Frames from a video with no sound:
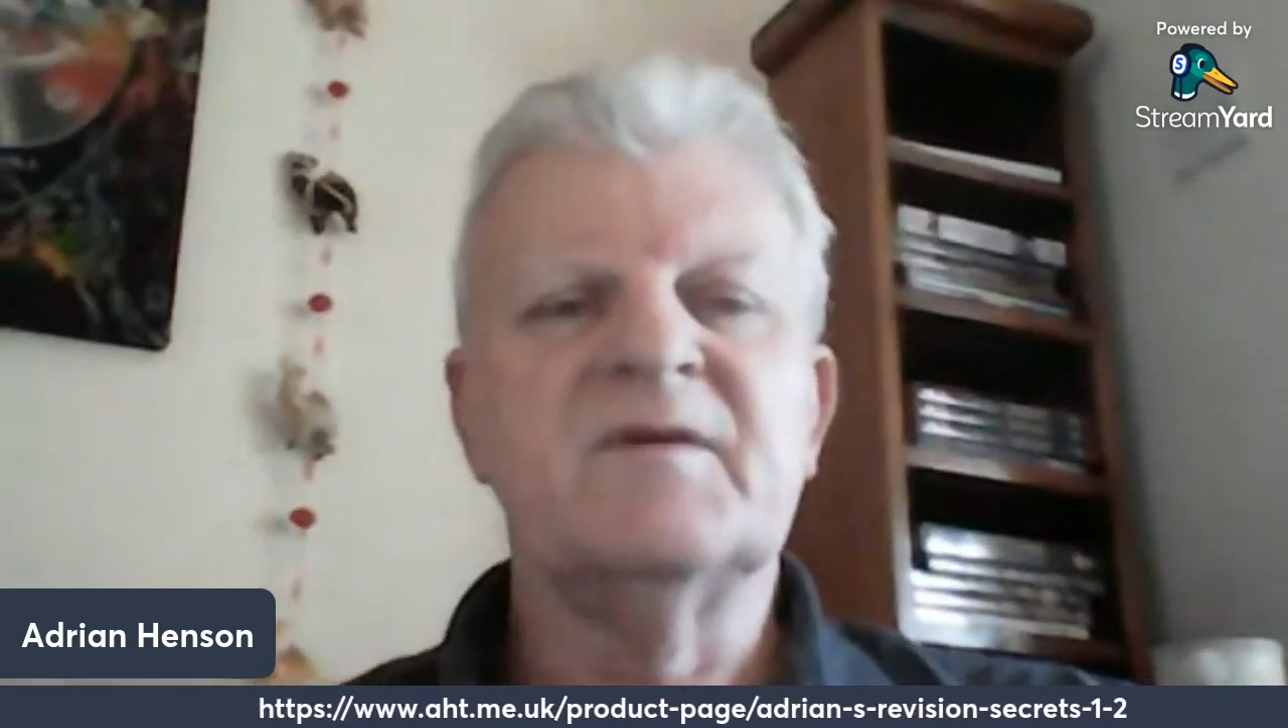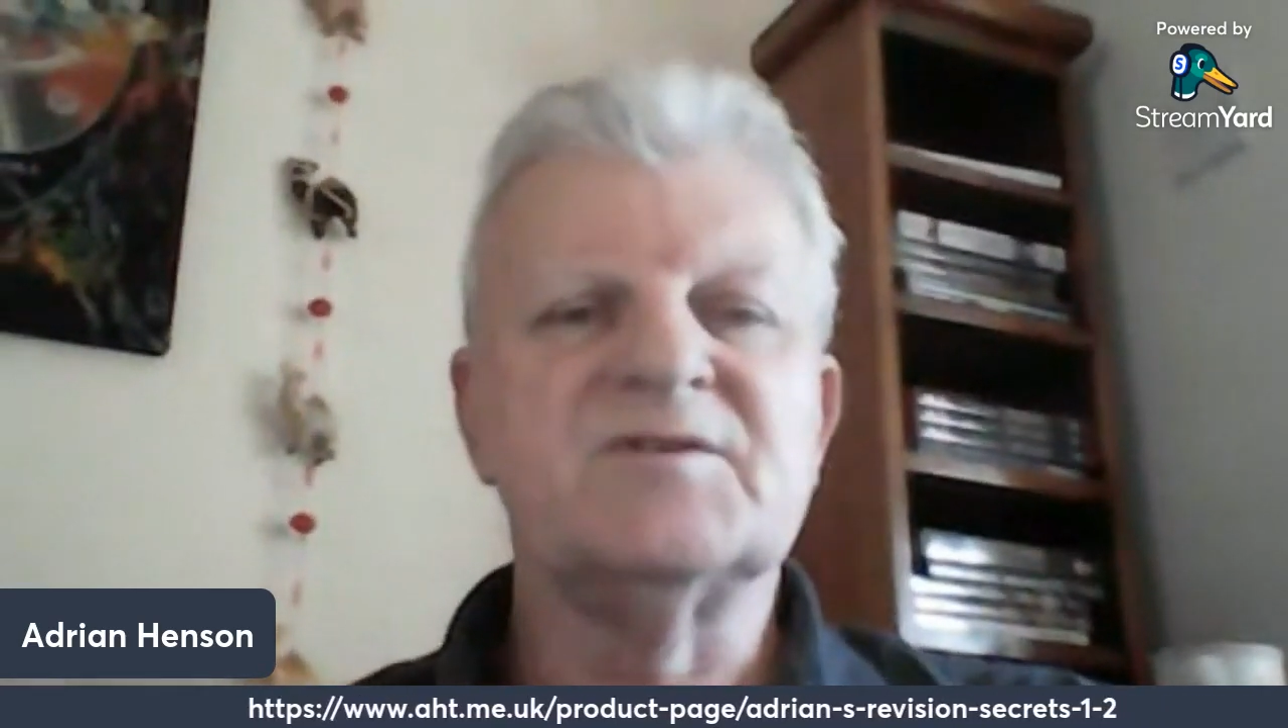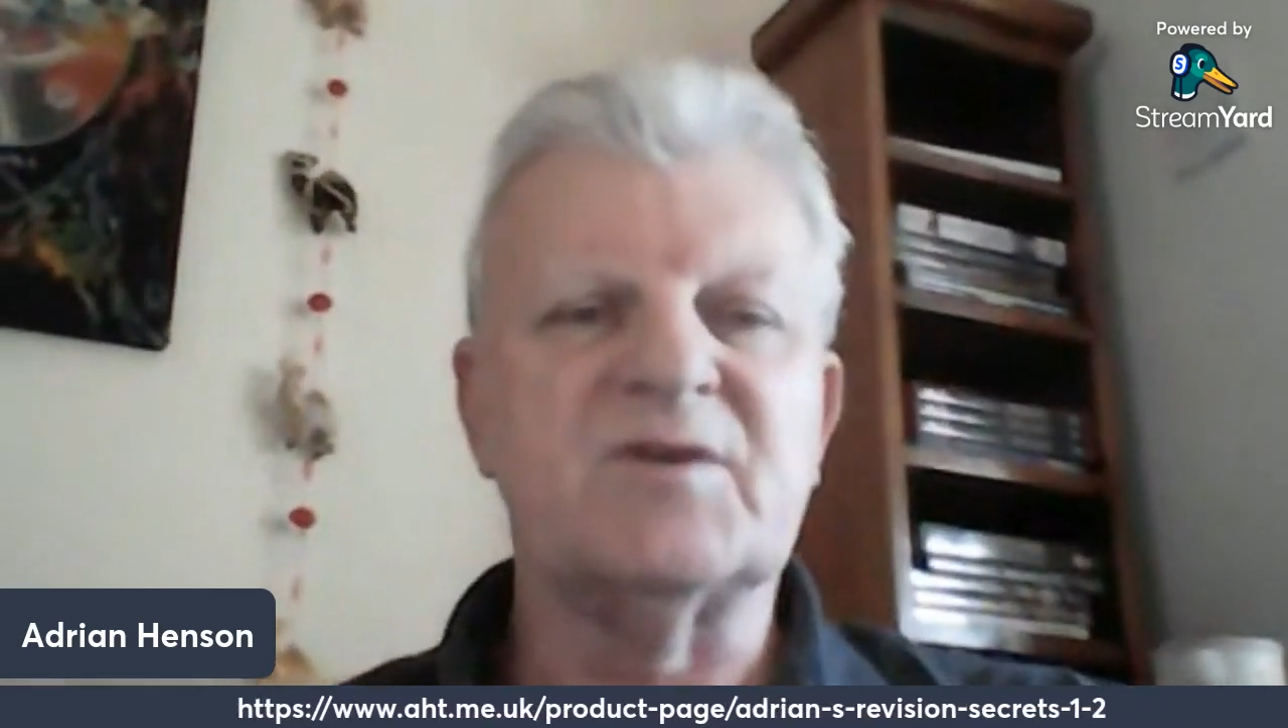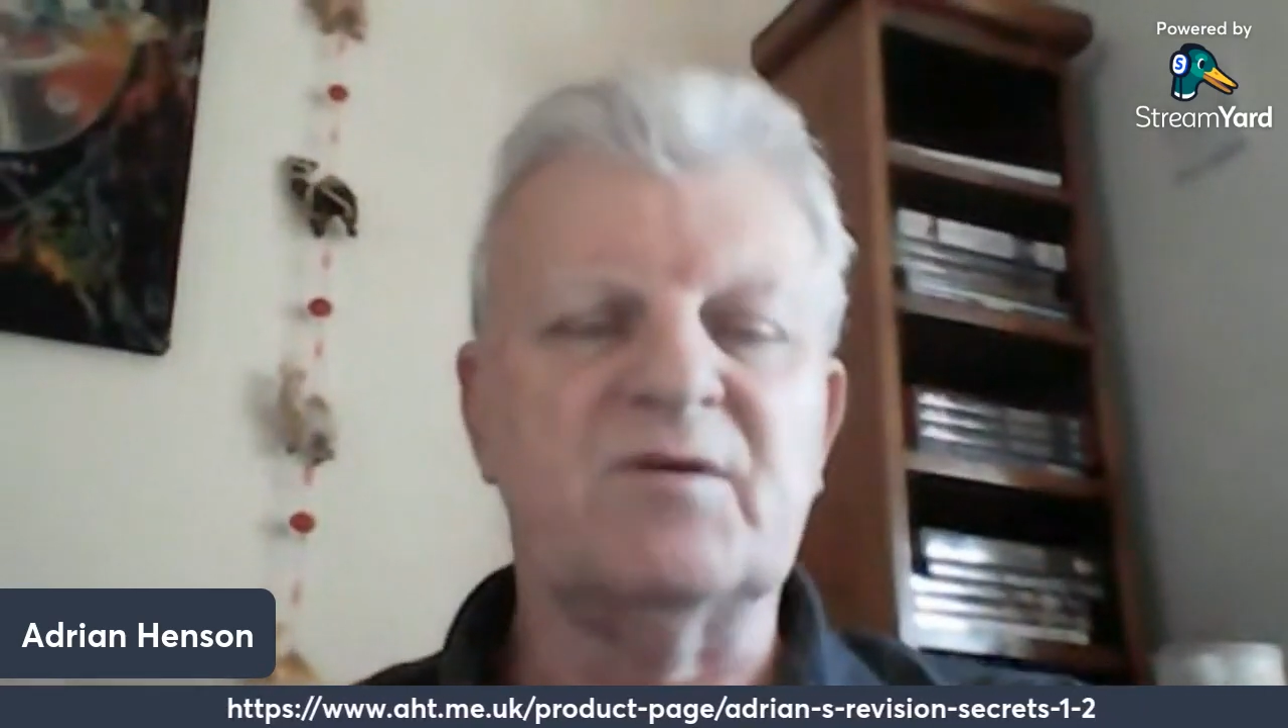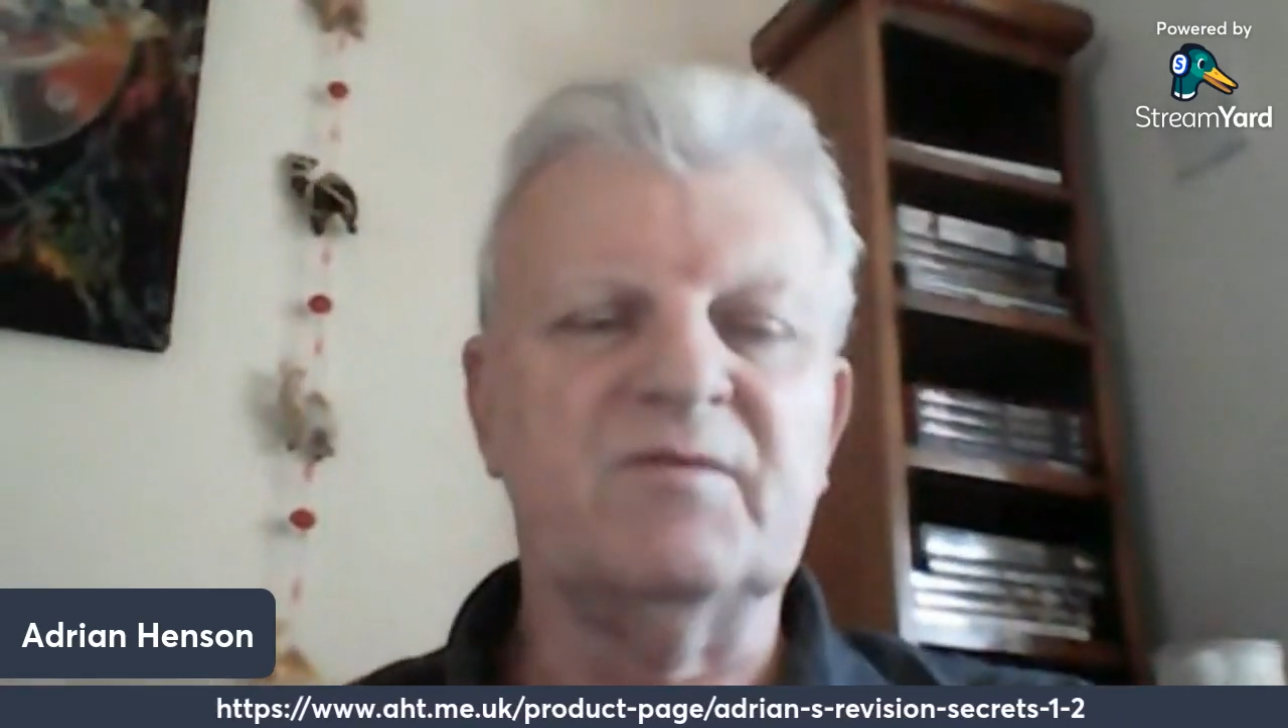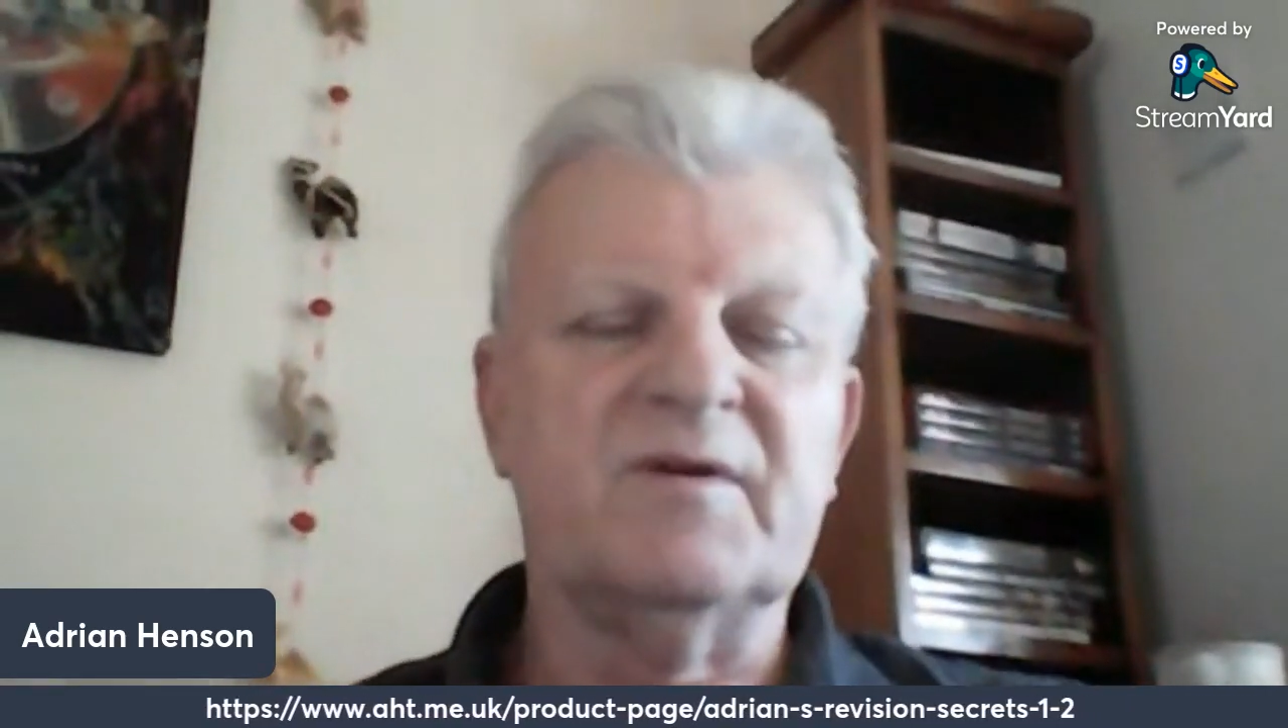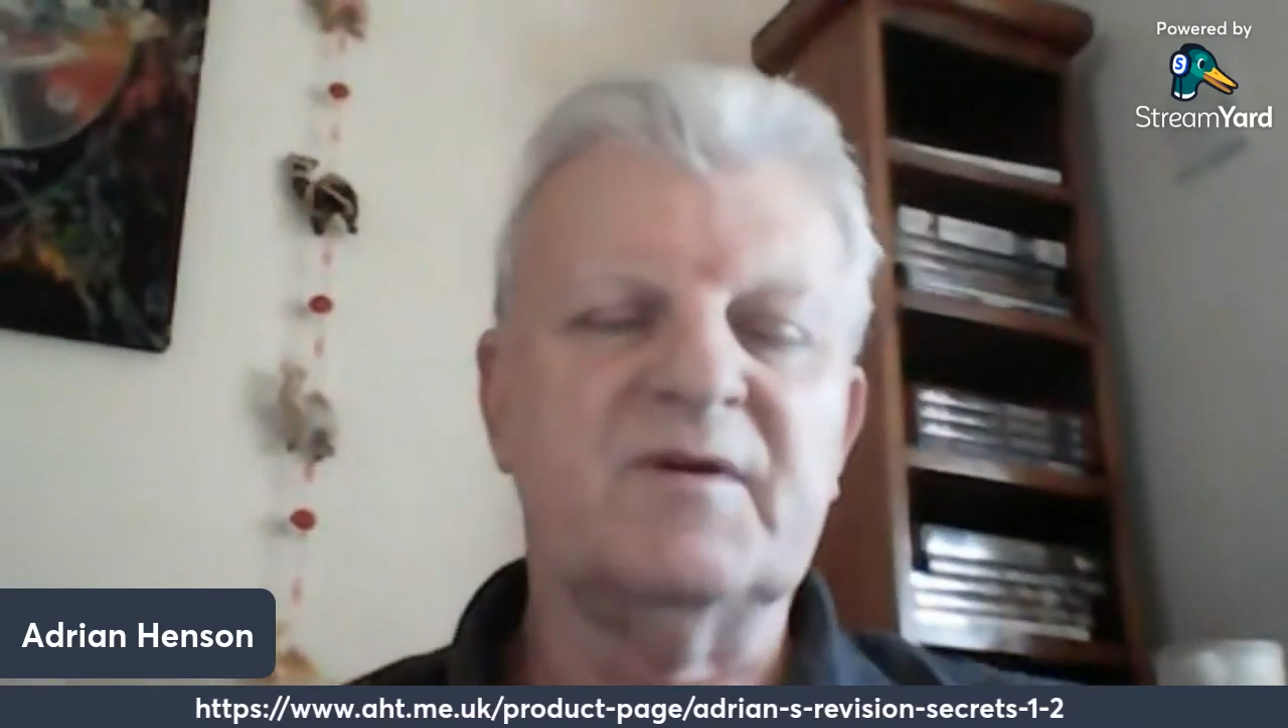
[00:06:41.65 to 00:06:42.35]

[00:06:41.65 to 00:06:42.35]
So